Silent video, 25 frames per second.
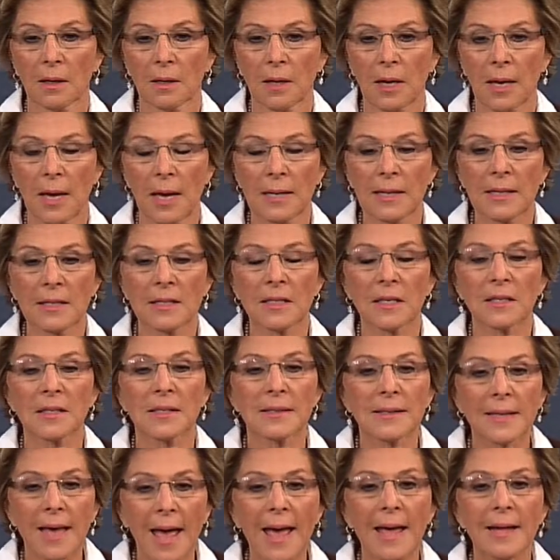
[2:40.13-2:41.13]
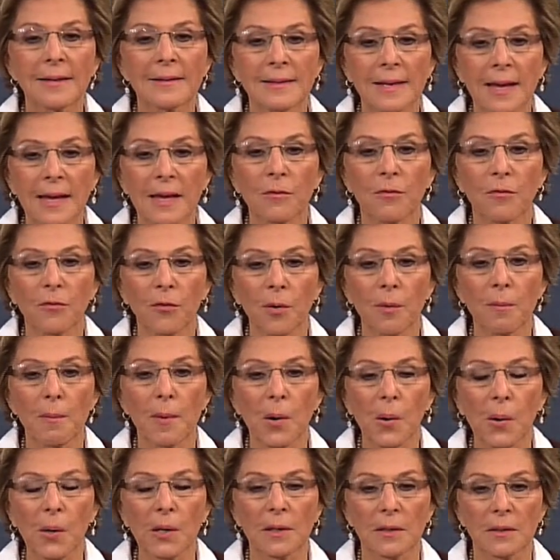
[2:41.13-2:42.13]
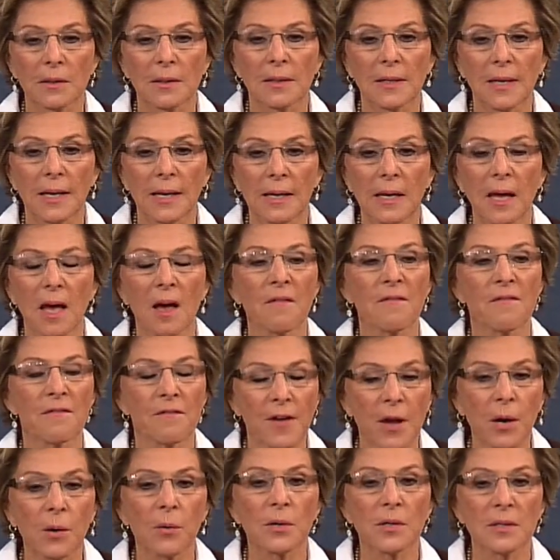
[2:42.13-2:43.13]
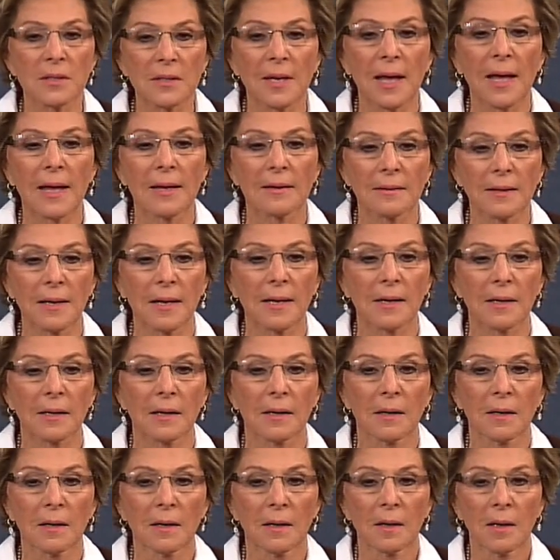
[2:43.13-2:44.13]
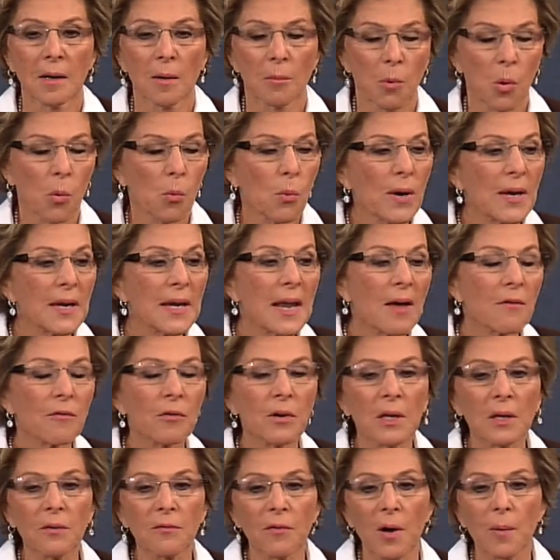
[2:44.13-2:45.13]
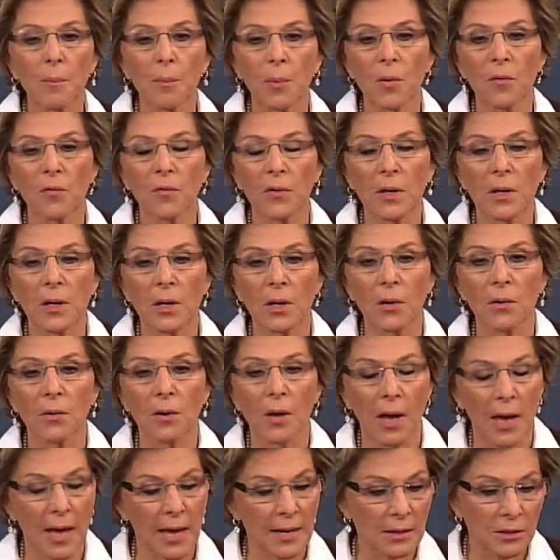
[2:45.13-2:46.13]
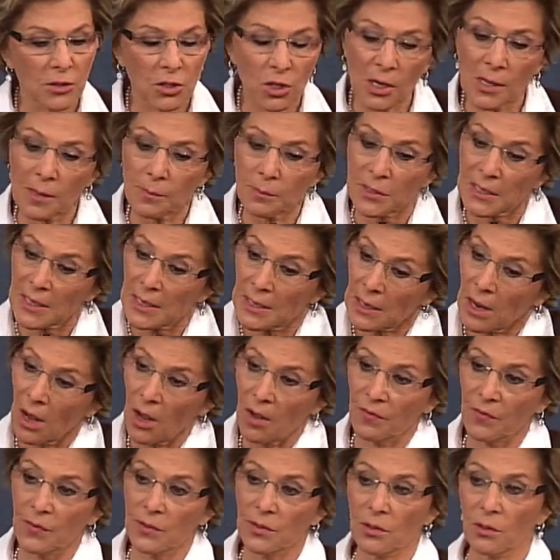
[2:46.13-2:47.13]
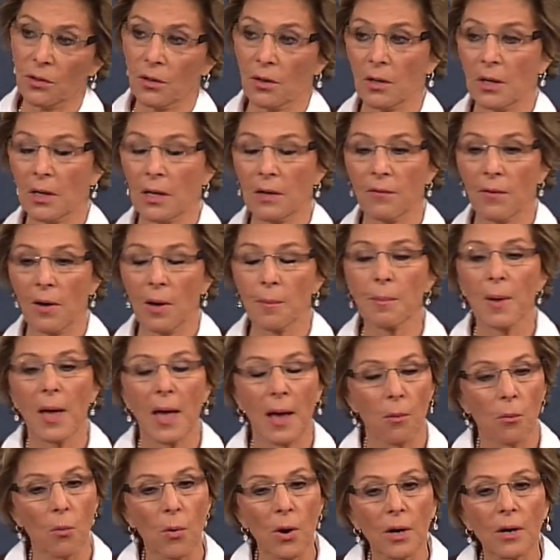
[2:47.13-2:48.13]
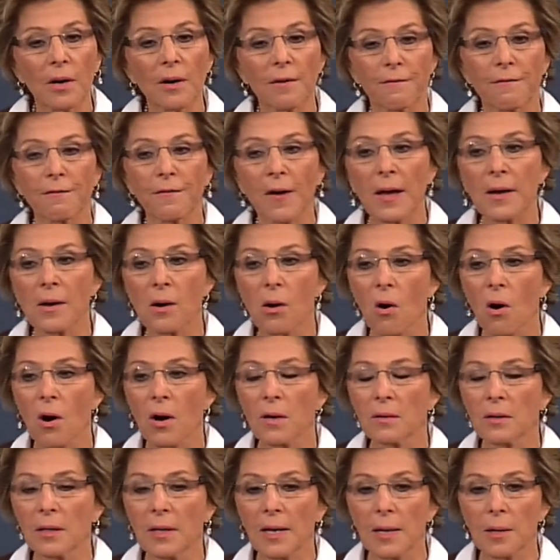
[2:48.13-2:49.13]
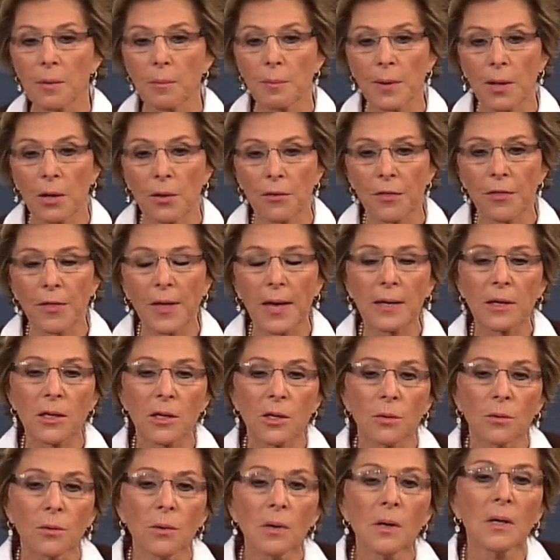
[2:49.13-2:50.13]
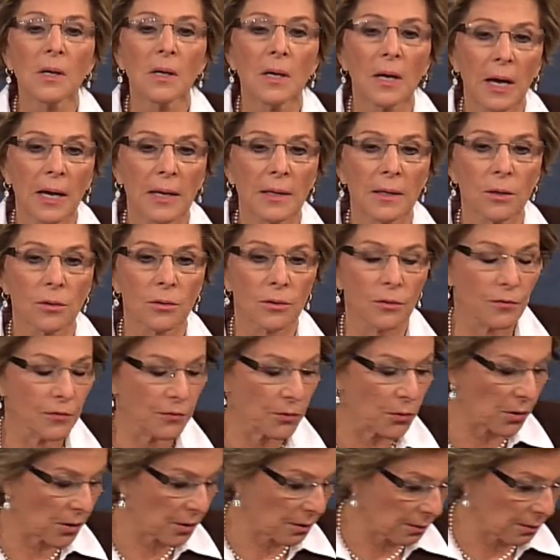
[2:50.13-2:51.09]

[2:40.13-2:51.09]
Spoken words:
And it's a sad day for America today, a very sad day. But we never give up over here, and James Inhofe isn't going to give up, and we're going to fight hard to get a bill. Thank you. I yield the floor.